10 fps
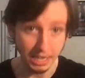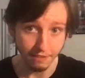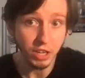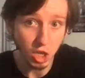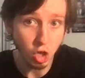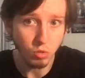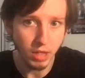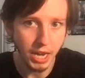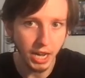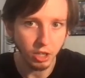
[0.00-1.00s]
giving you
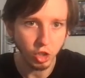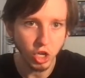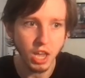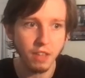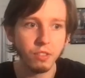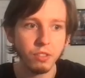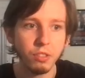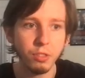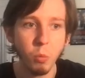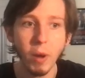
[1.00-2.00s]
that energy, and
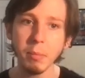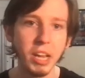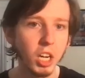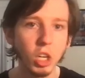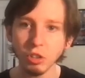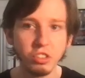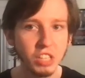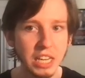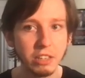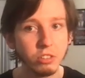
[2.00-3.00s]
the way to make a good
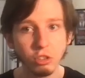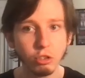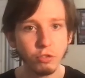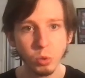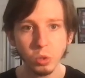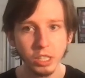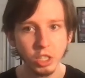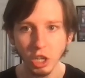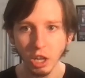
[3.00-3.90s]
scene is to just fuel each